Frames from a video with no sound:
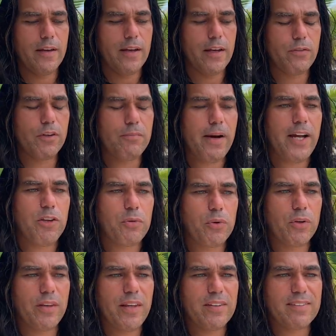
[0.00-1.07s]
It reminds me
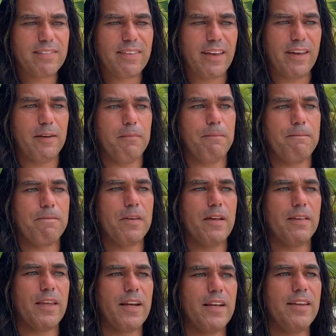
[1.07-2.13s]
to this time
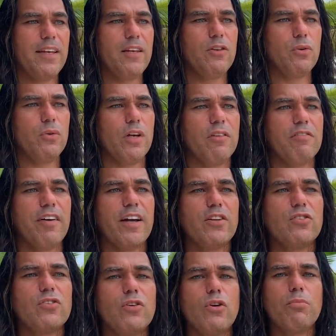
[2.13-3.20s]
that I needed to invite
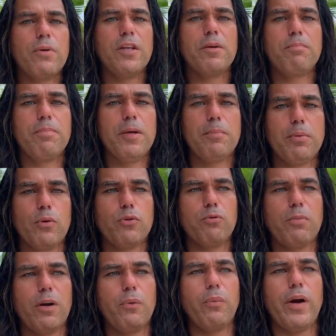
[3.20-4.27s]
so many people to
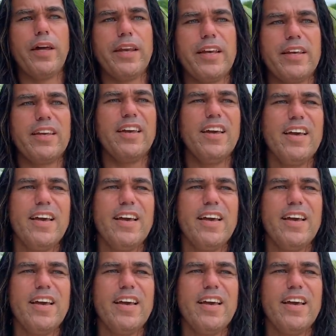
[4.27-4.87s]
my wedding